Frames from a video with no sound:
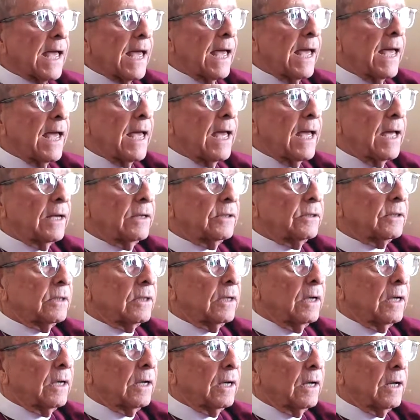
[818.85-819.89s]
And,
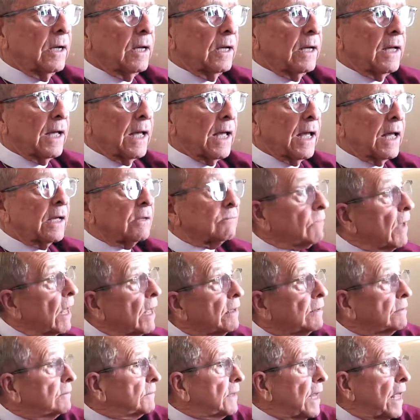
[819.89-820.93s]
uh,
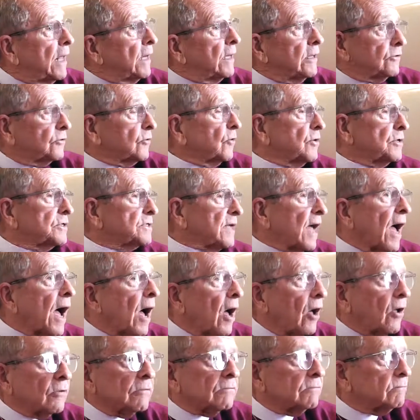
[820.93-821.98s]
and, and, it turns
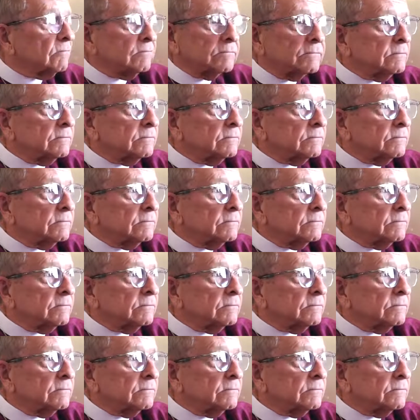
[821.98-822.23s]
out